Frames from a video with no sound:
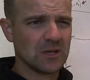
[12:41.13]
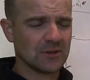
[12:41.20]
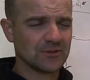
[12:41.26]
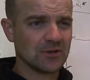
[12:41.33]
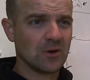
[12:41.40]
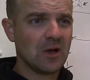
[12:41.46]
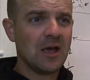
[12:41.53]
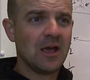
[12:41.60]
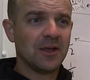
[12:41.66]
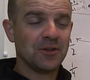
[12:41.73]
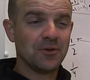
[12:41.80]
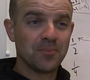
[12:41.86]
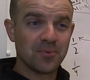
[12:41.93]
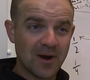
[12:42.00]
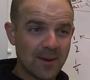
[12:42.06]
So you
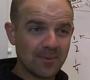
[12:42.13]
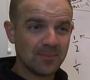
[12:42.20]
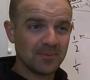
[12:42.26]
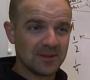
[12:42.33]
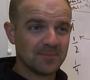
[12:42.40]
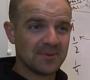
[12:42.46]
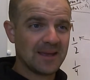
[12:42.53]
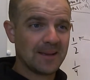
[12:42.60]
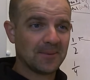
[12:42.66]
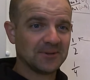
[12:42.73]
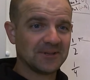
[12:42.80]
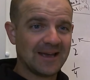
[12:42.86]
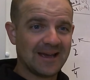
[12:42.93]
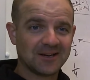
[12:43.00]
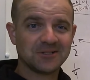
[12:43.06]
probably be able
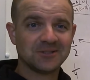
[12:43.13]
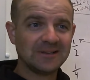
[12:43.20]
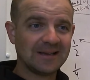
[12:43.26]
to actually